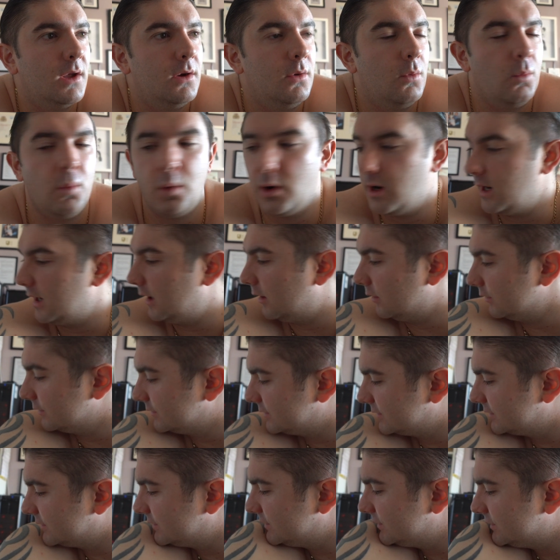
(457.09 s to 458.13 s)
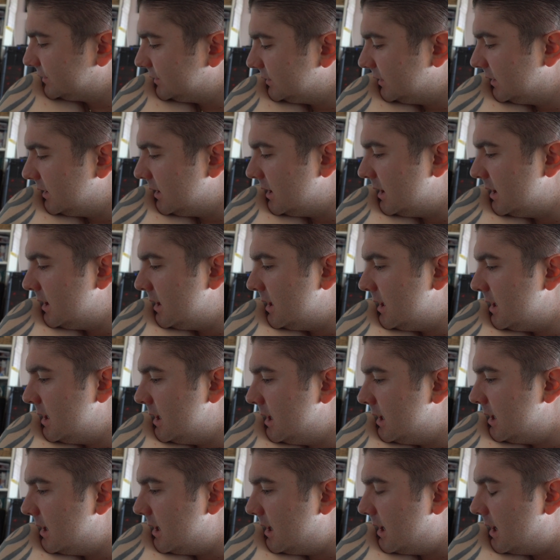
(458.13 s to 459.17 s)
What else?
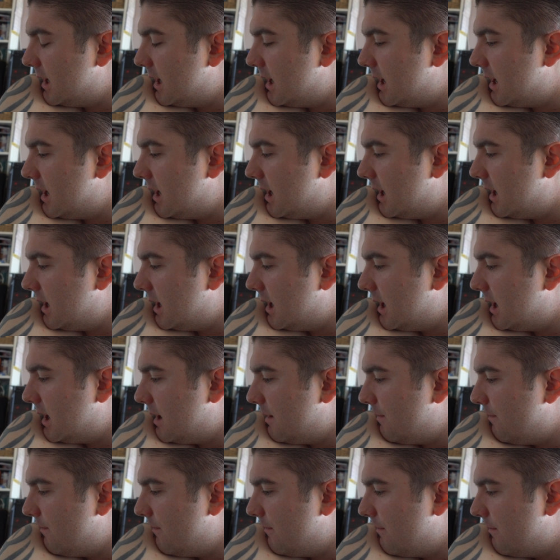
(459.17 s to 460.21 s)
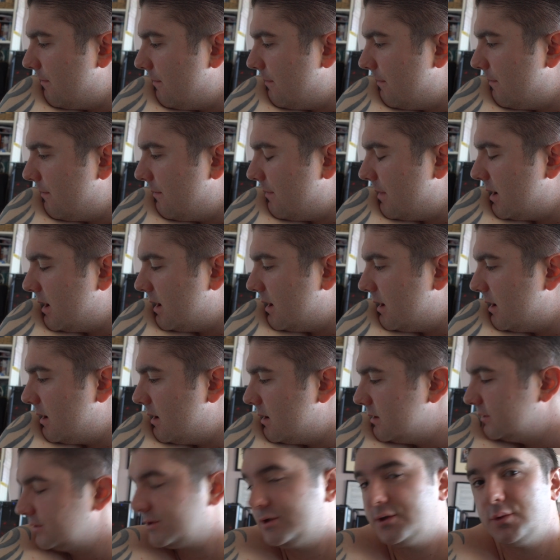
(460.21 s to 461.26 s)
Um,
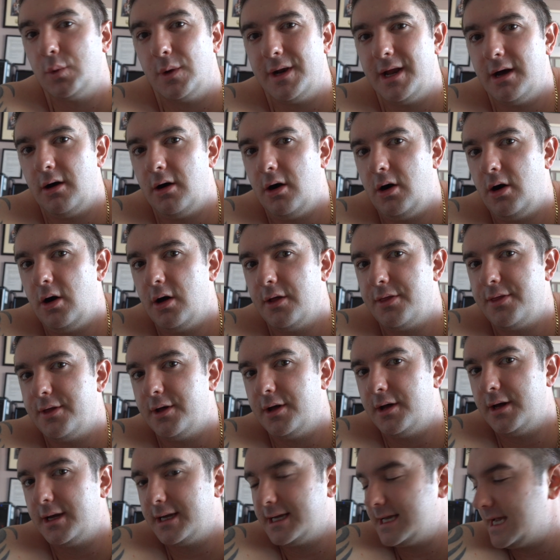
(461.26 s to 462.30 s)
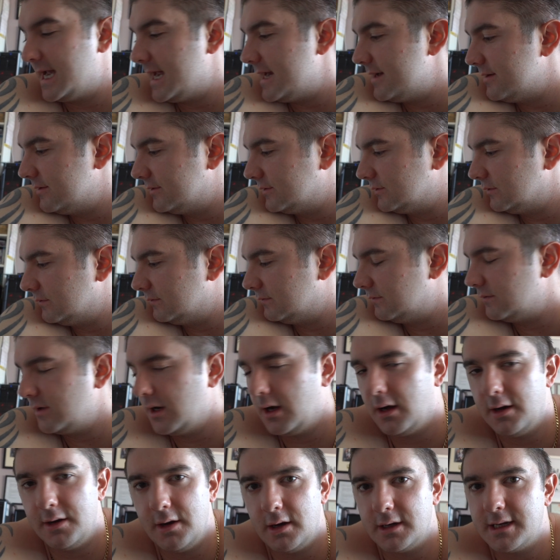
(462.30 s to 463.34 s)
sorting out Arthur again. Sort of,
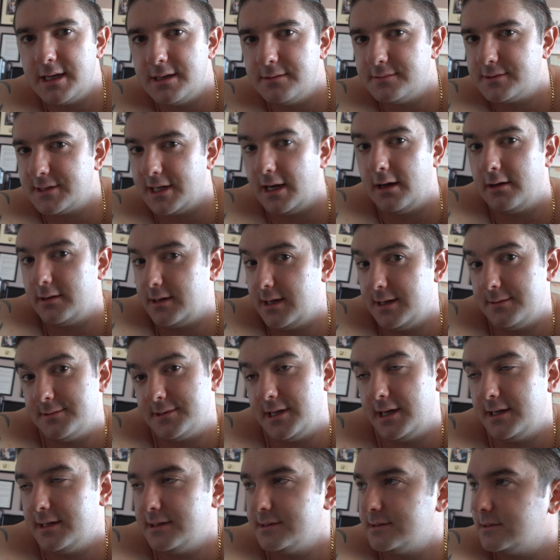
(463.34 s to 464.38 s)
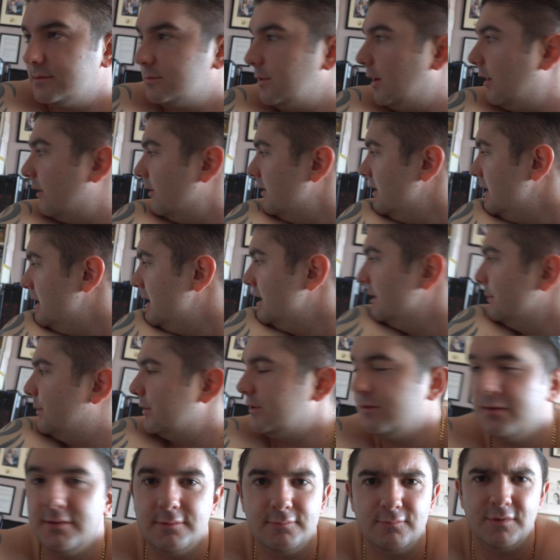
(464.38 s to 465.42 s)
I know I keep, I keep saying this as well,
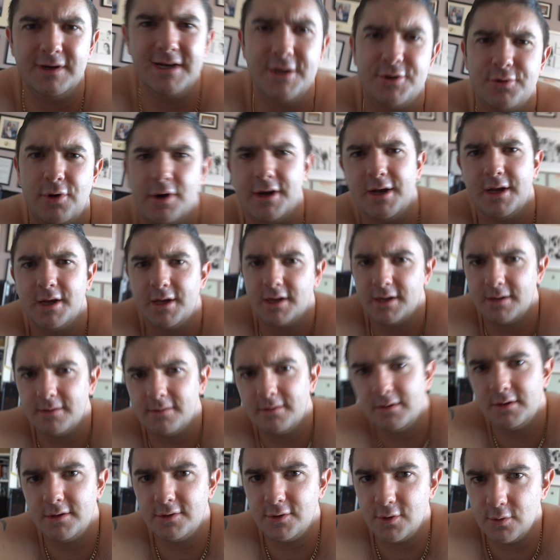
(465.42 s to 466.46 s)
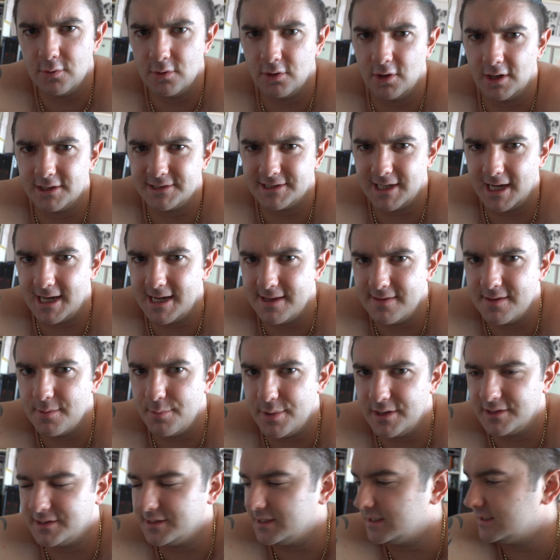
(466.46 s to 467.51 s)
but really trying to utilise that in the
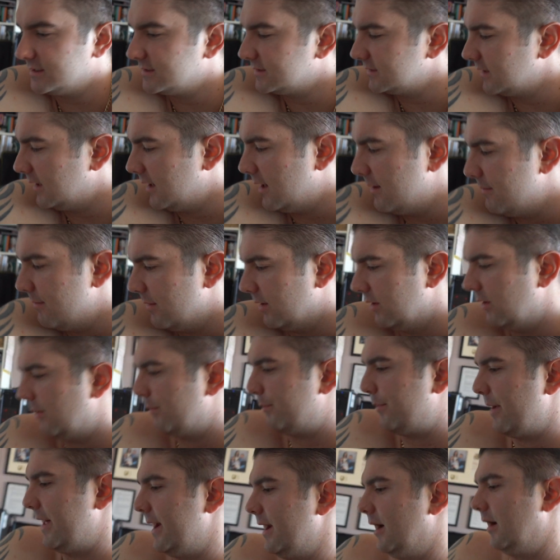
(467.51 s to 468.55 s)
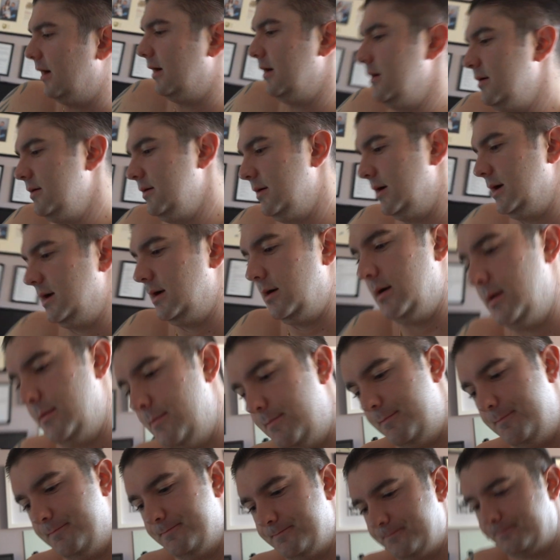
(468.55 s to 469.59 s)
business um, a lot better
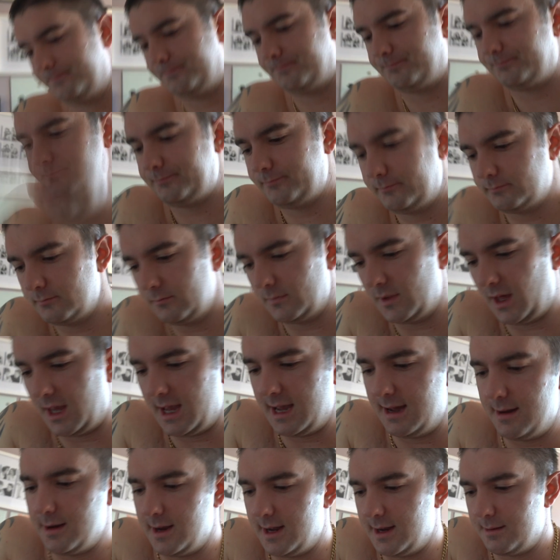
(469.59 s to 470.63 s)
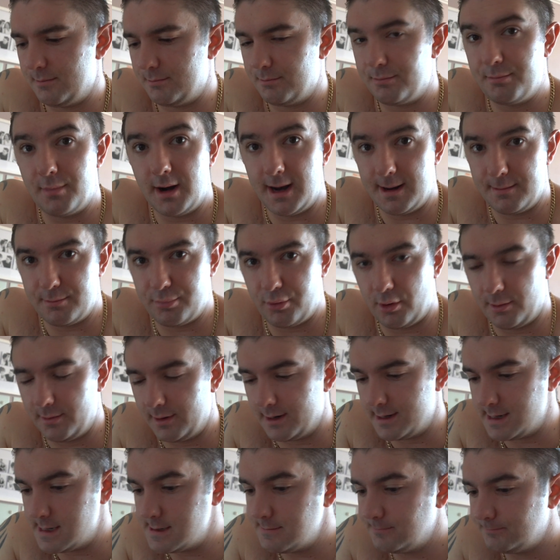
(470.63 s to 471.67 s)
um, and, and, and
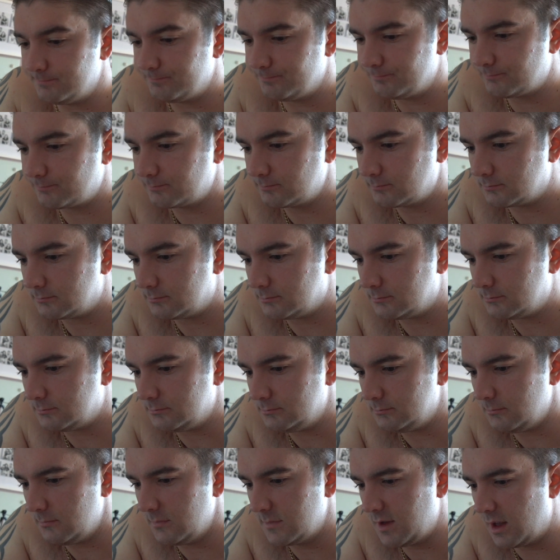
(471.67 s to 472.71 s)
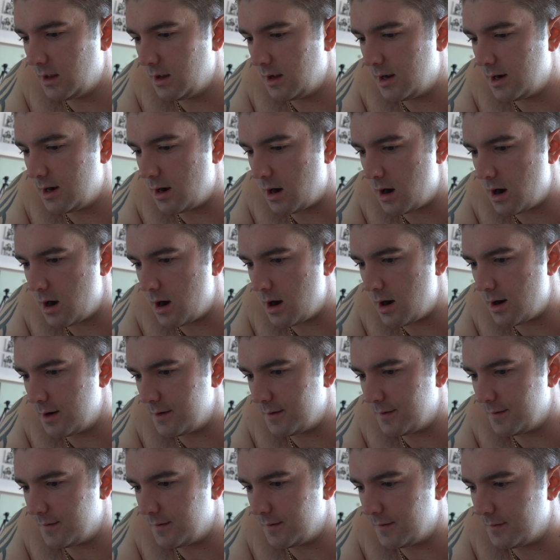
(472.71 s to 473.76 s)
properly. Uh,
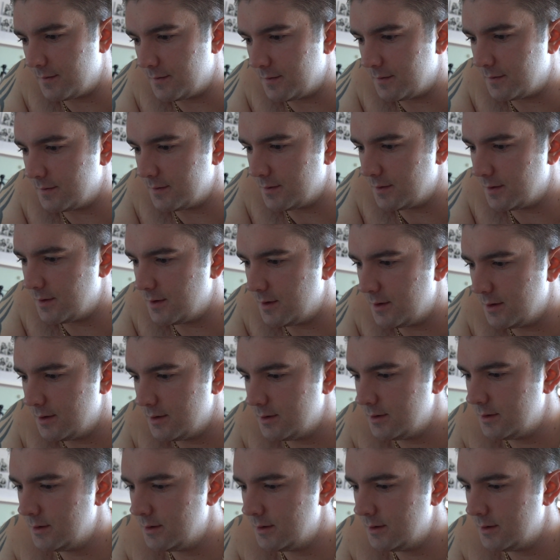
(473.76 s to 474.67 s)
da, da, da, da, da.